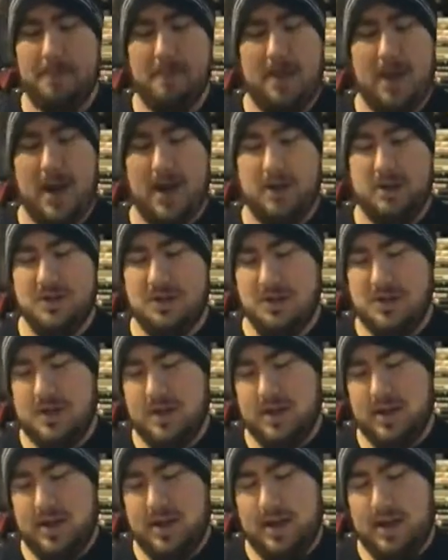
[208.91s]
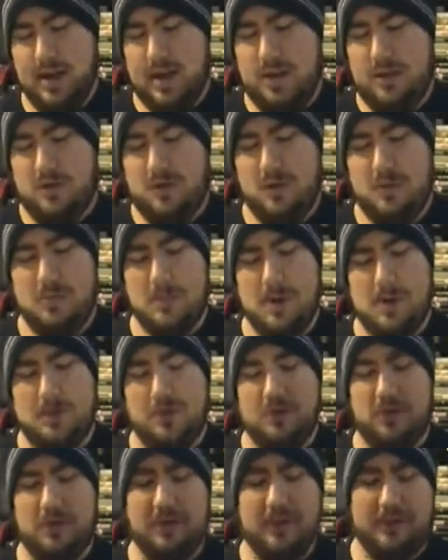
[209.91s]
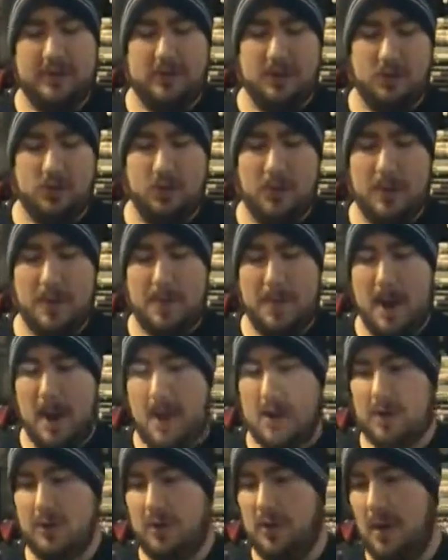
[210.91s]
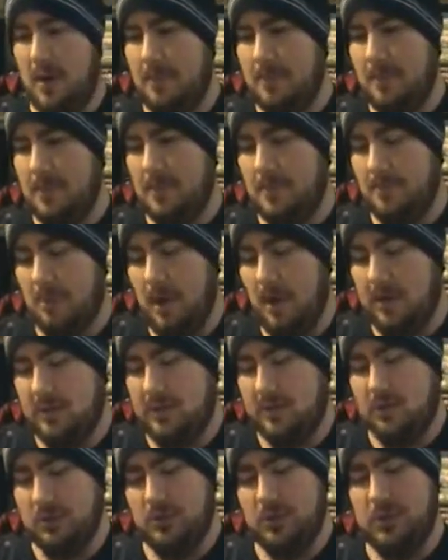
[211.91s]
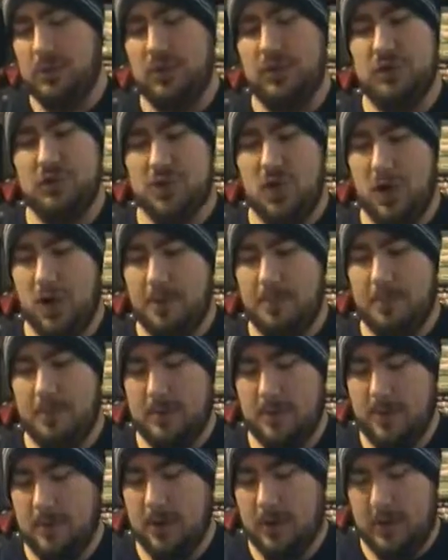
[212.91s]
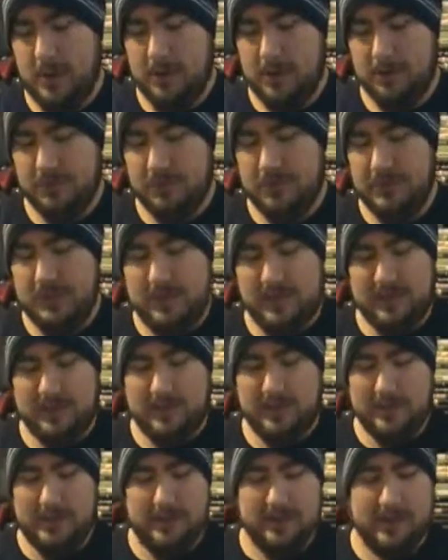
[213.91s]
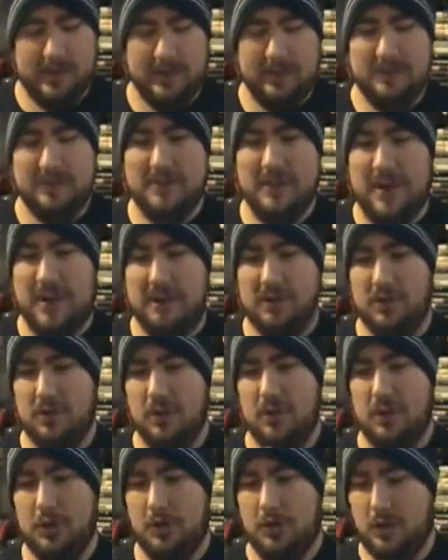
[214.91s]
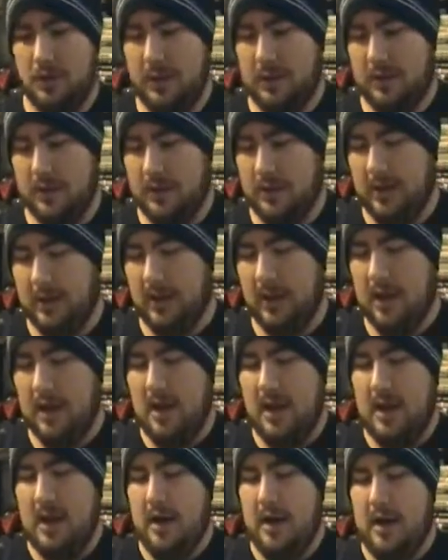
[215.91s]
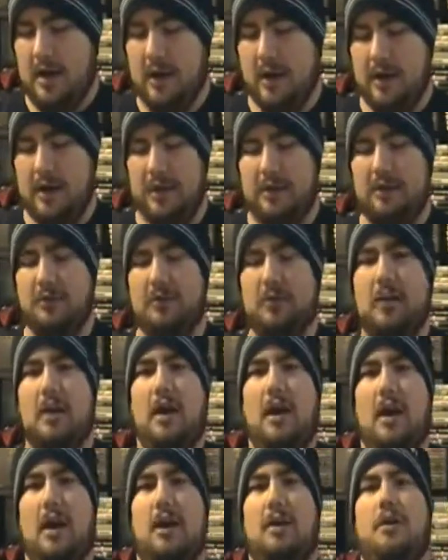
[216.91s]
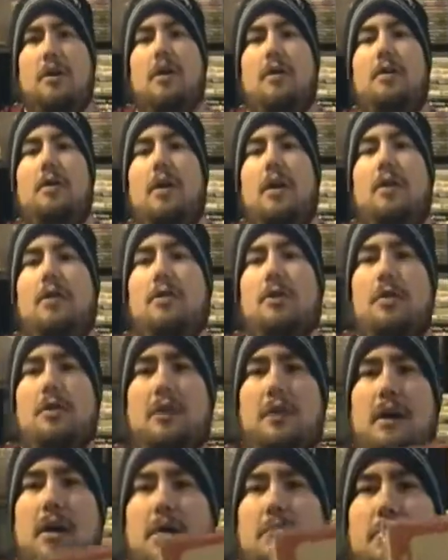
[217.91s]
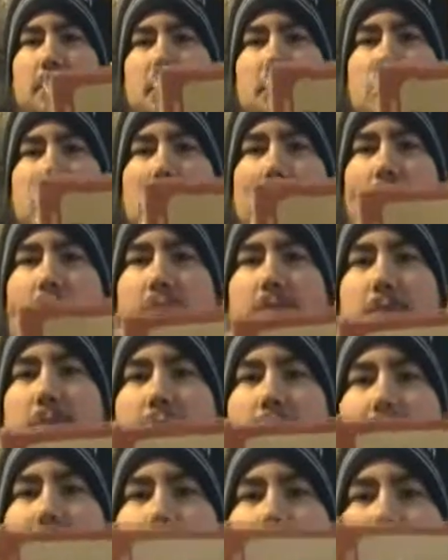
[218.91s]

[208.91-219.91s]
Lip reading: packaging, so I'm not sure if it's a repack or not. But the box is really sharp. I don't see any kind of stains on it or anything. And there's I don't know if it comes across, but there's